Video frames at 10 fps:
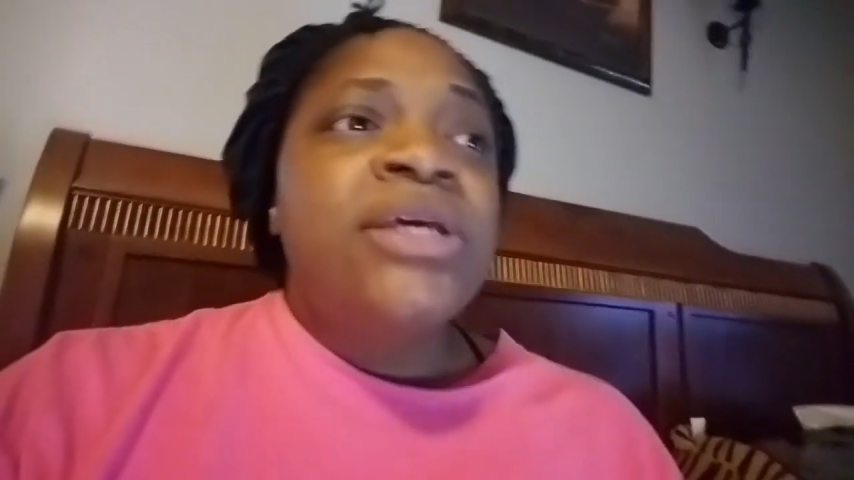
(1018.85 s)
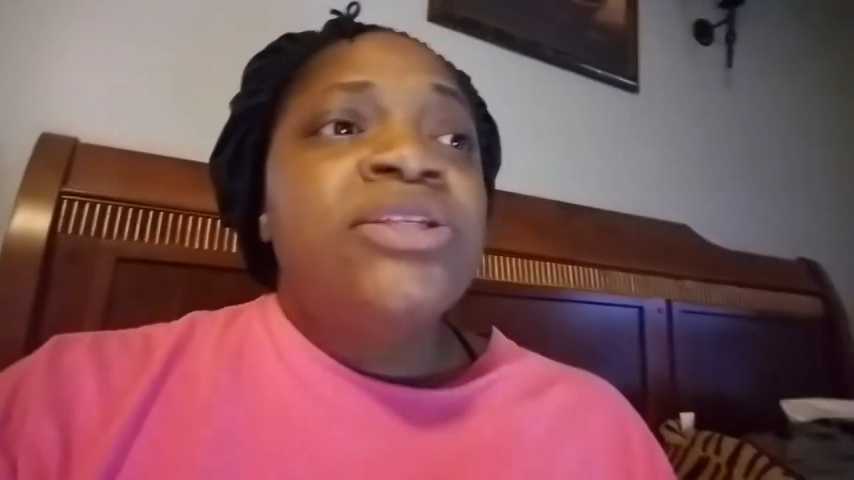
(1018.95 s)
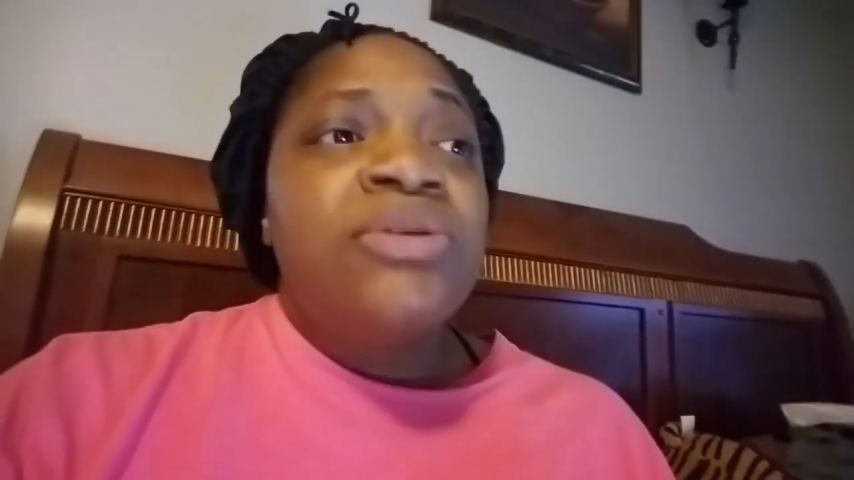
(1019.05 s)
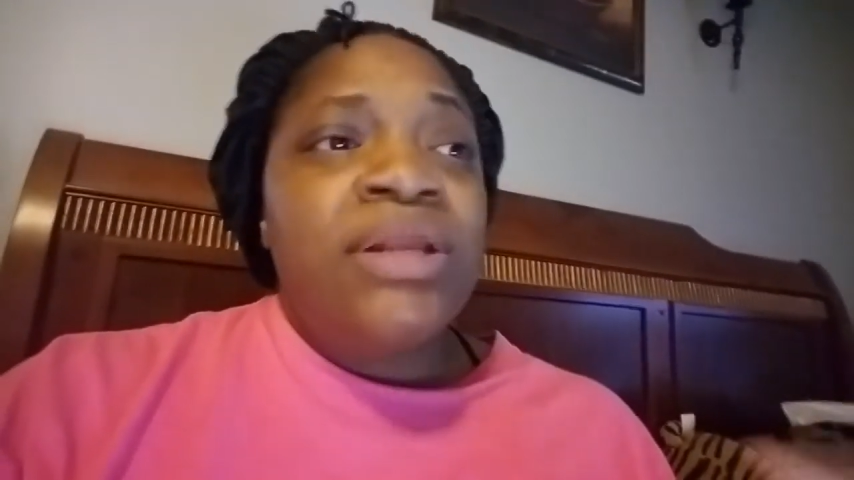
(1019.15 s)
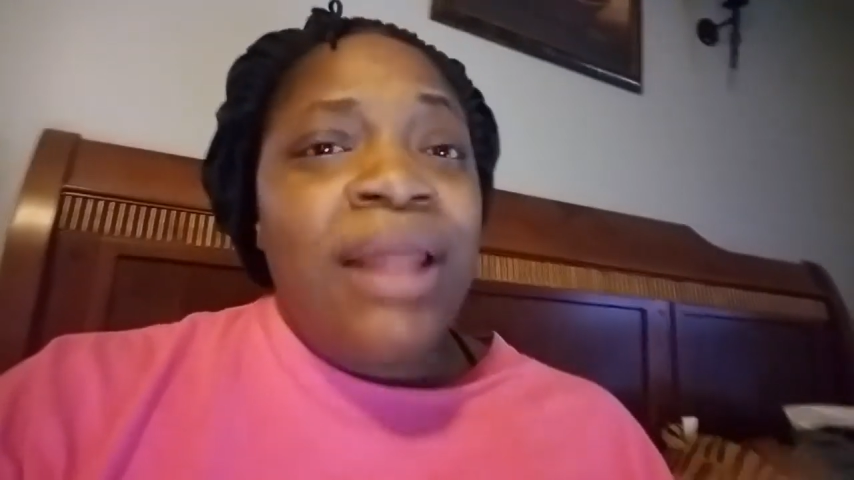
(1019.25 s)

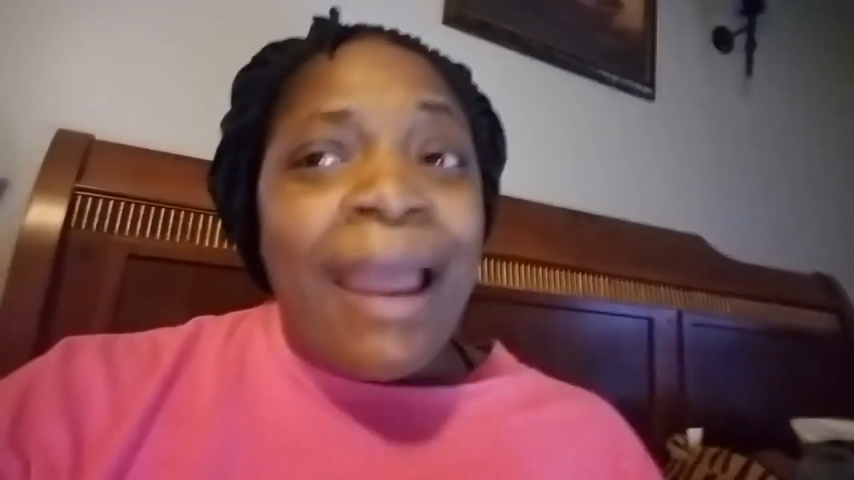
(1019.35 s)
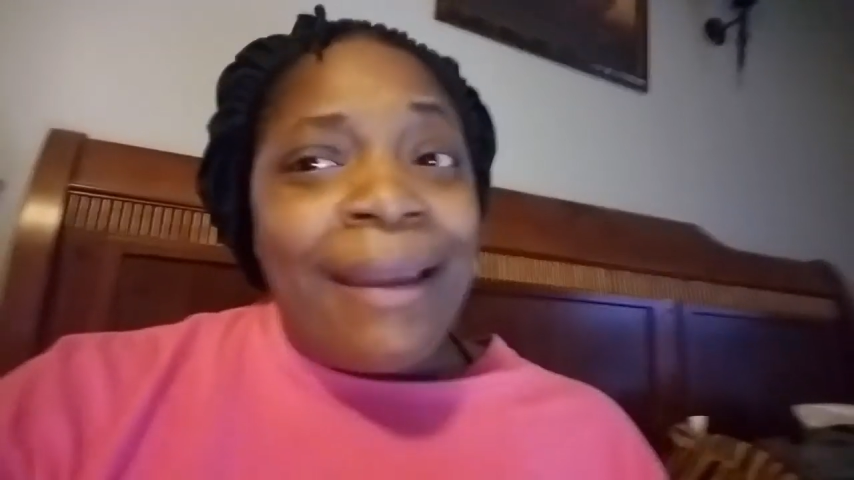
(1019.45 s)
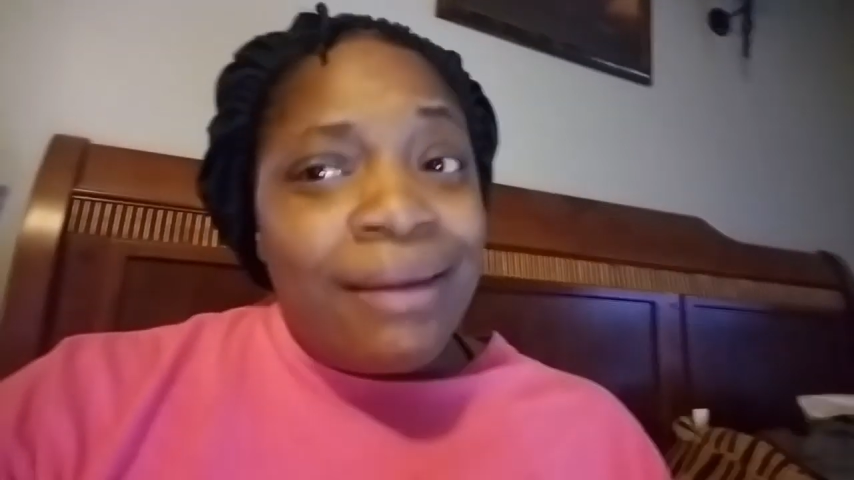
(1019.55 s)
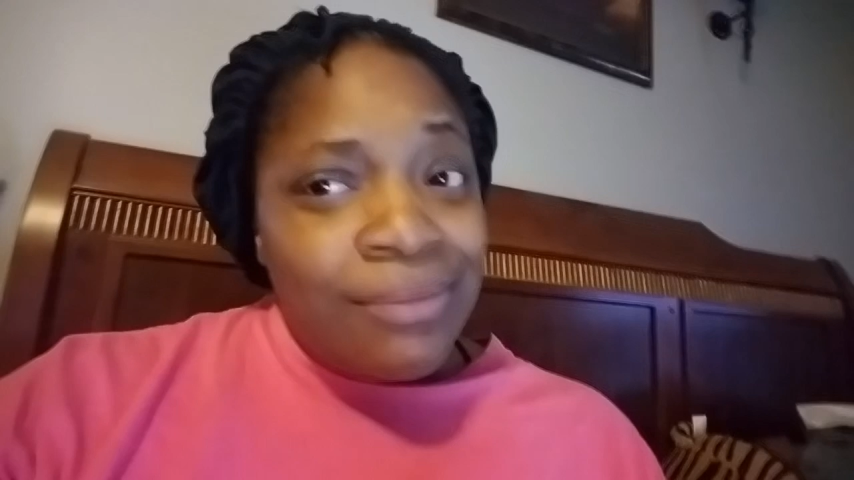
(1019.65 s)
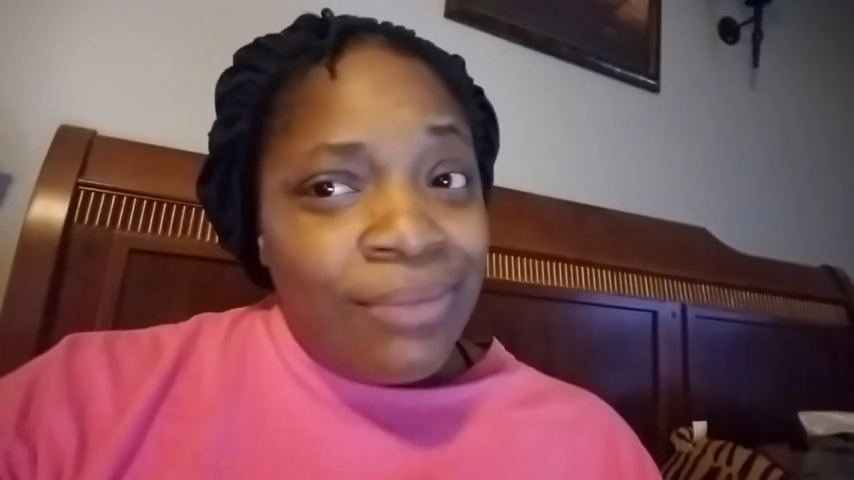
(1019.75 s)
so that
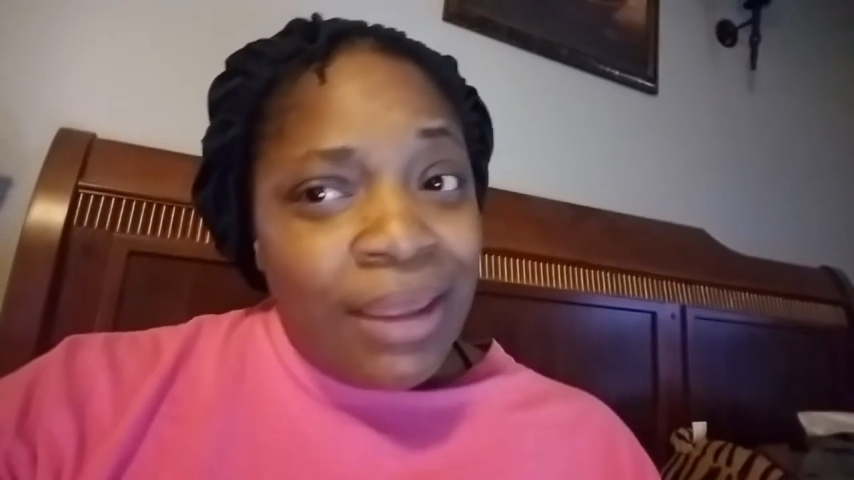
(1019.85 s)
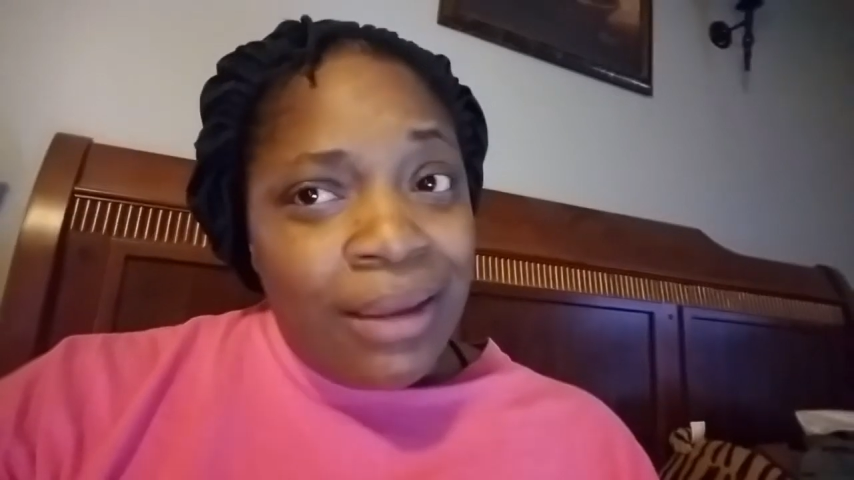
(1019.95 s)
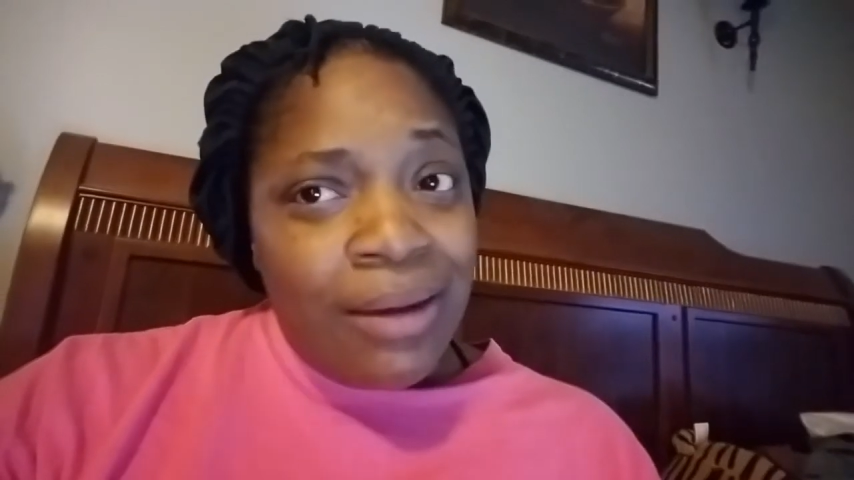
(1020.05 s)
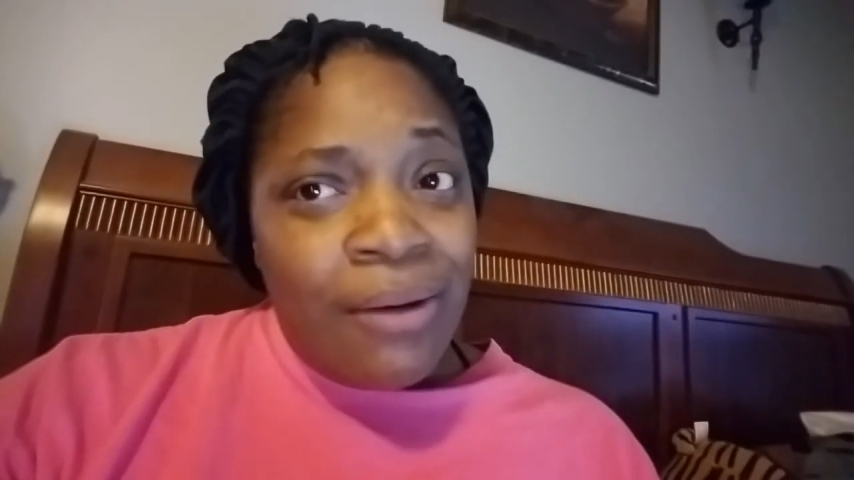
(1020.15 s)
I can make